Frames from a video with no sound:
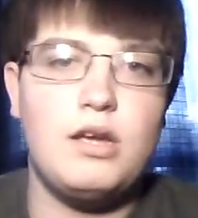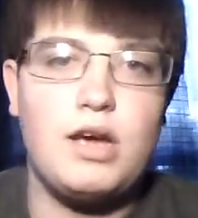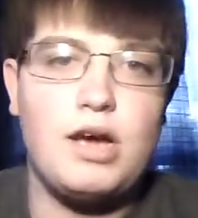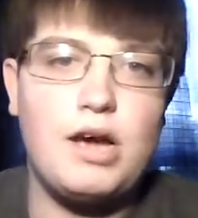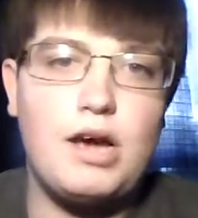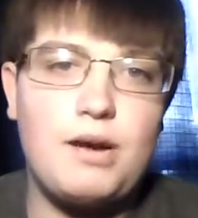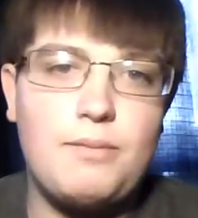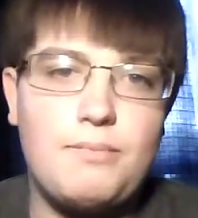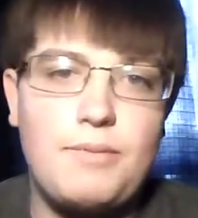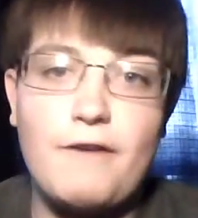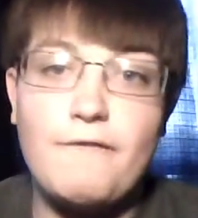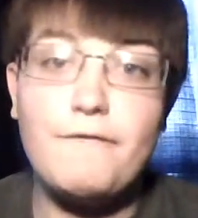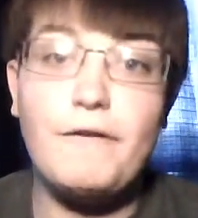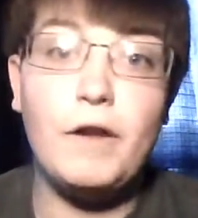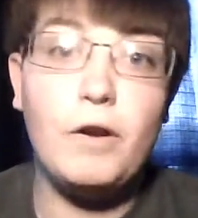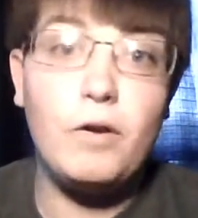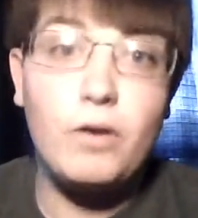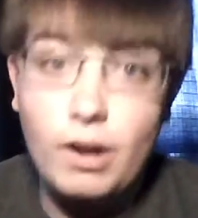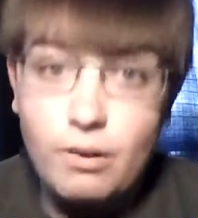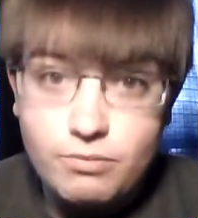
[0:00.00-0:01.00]
I
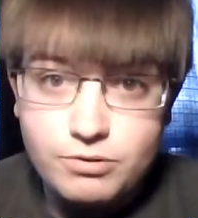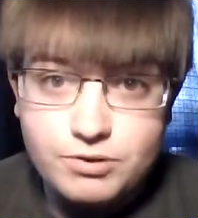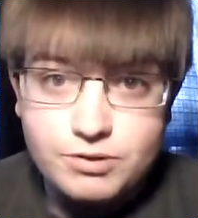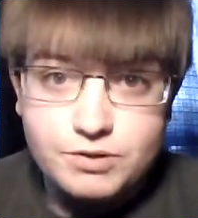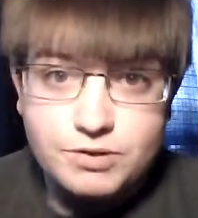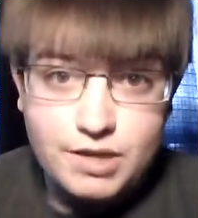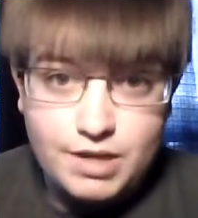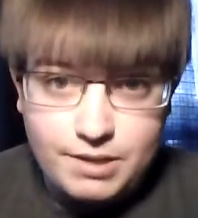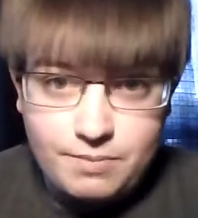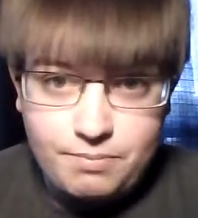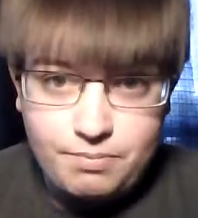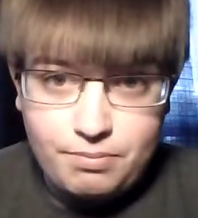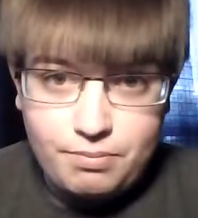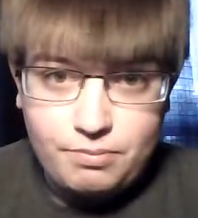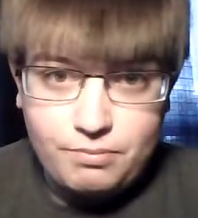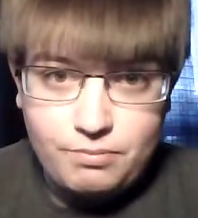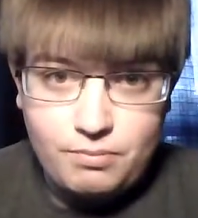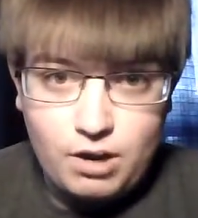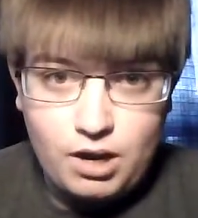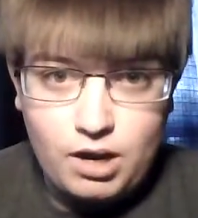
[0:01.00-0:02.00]
figured I would just keep
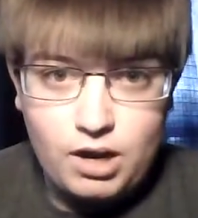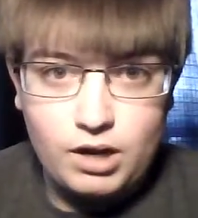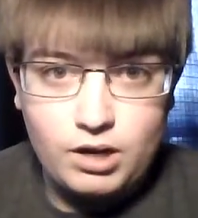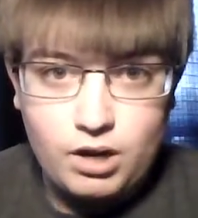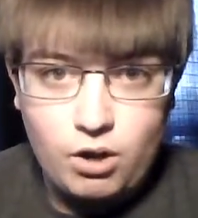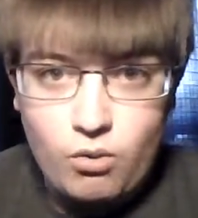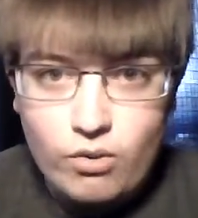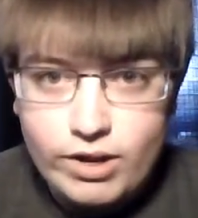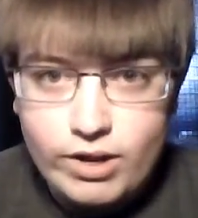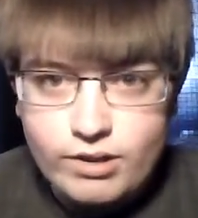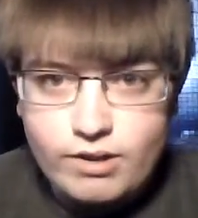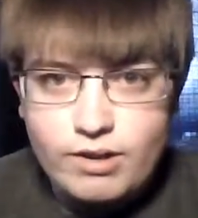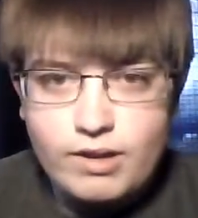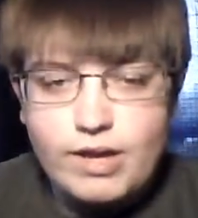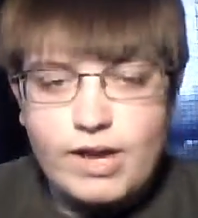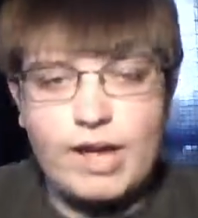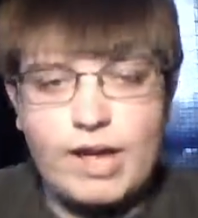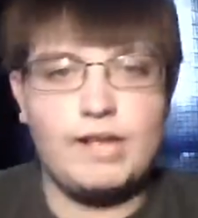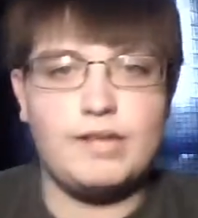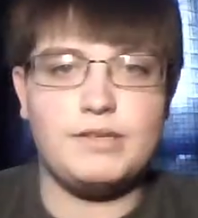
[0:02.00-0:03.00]
going,
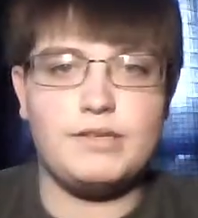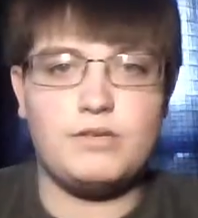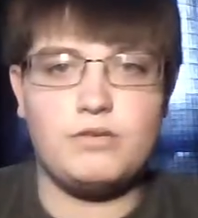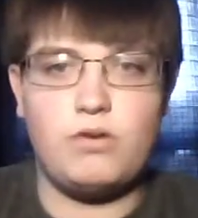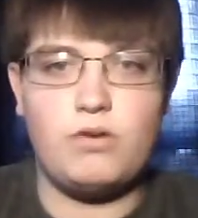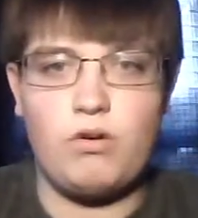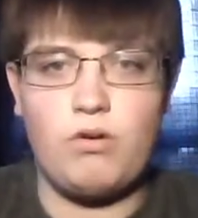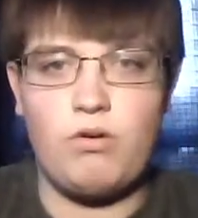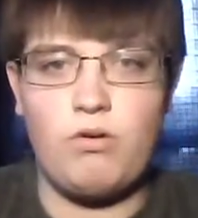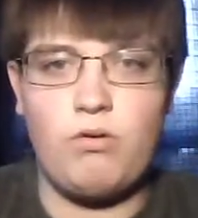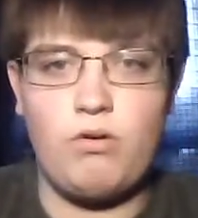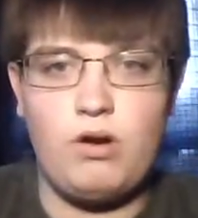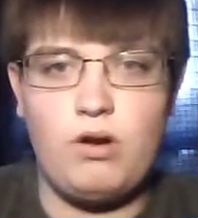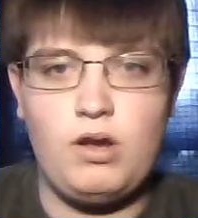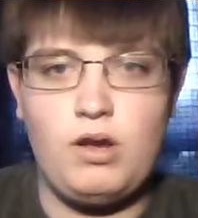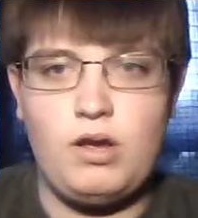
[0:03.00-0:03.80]
and so